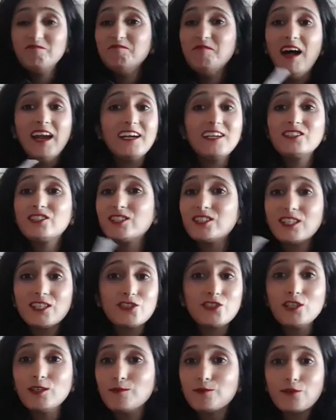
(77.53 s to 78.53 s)
bandages
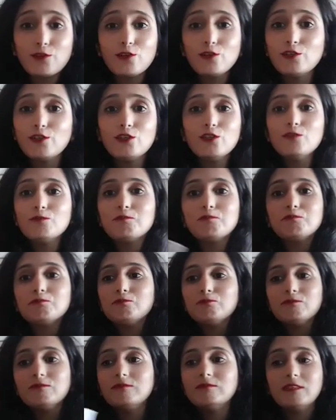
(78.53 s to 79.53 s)
are cheap, so you
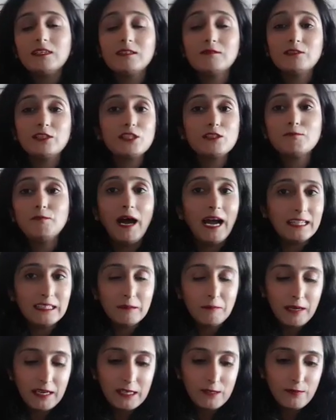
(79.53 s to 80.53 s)
can just buy
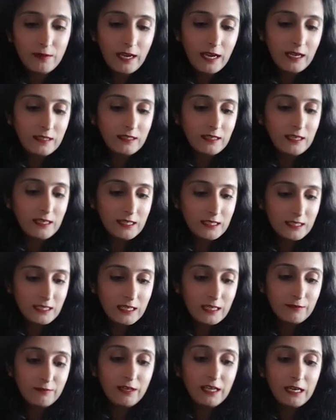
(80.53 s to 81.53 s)
them anywhere. They're
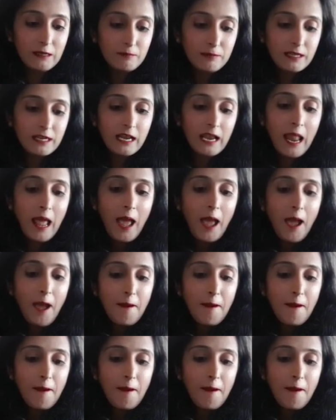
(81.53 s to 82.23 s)
easily available.